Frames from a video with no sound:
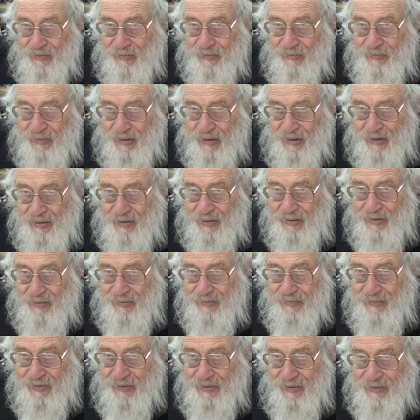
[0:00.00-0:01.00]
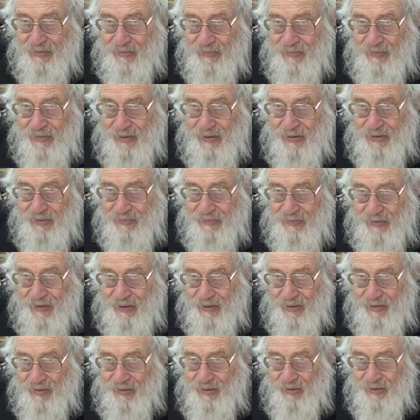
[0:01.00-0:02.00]
meat was
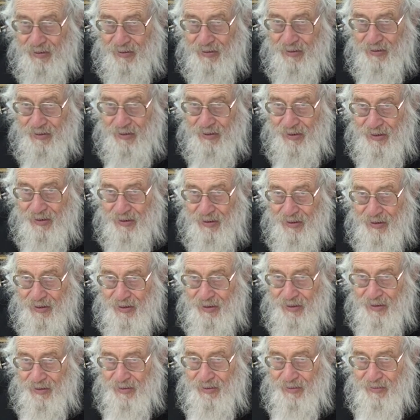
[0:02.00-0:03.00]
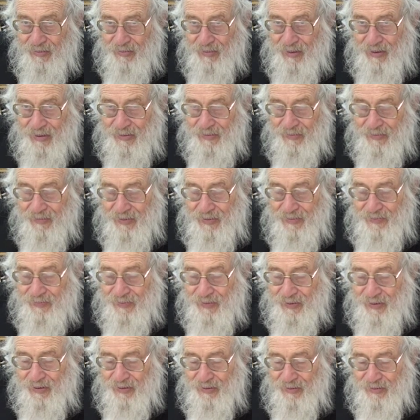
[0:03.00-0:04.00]
very cold, but it was
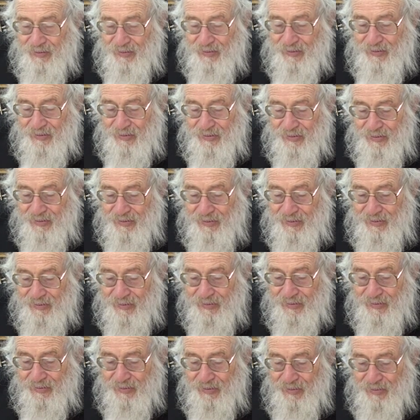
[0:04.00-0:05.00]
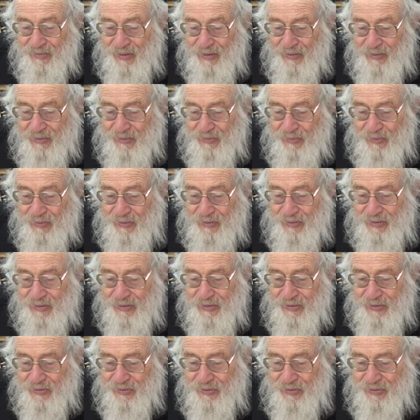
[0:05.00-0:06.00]
fully cooked. You may have to put in
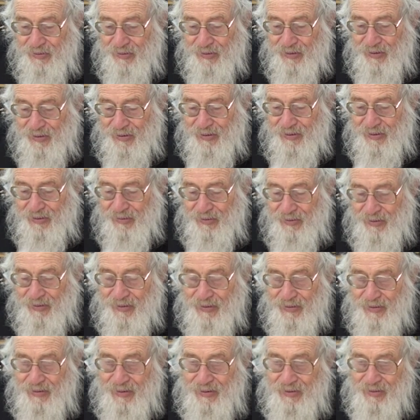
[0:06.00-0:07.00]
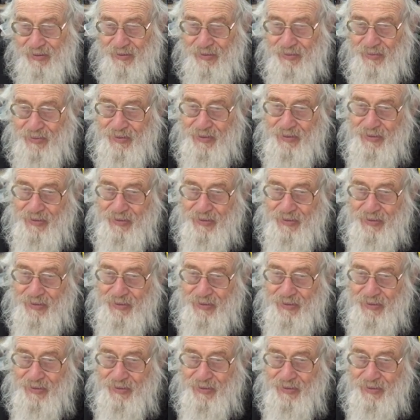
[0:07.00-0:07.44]
the chunt or in the soup.